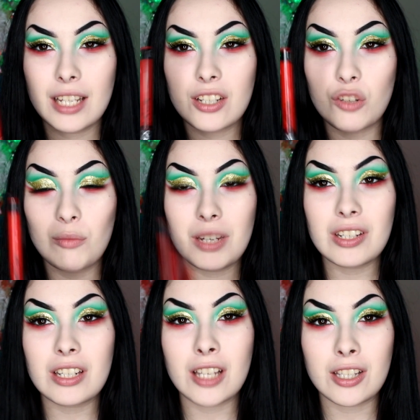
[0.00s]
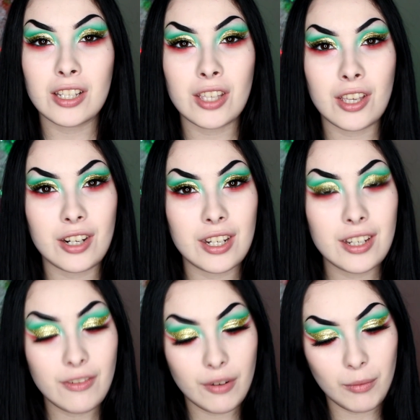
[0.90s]
So I'm going to be using Santa
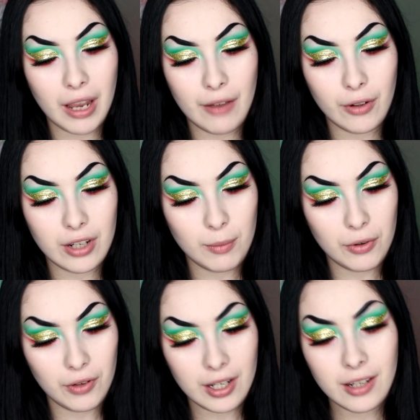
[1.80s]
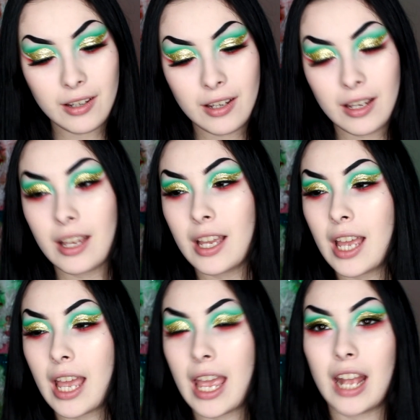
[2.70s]
Sangre from Kat Von D Beauty,
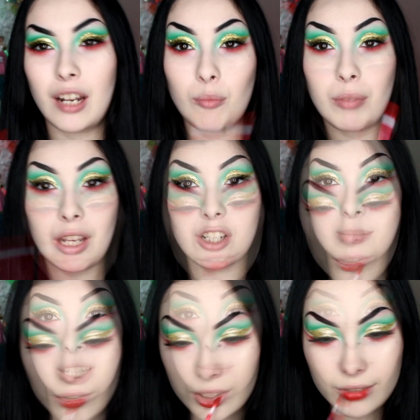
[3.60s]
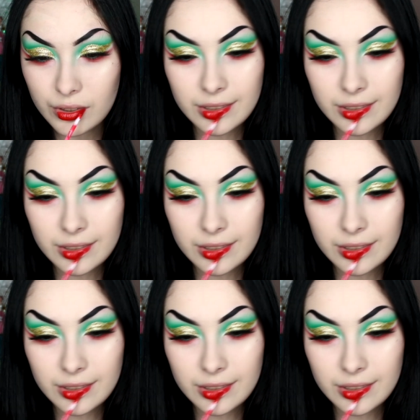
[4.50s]
and I'm playing onto my lips.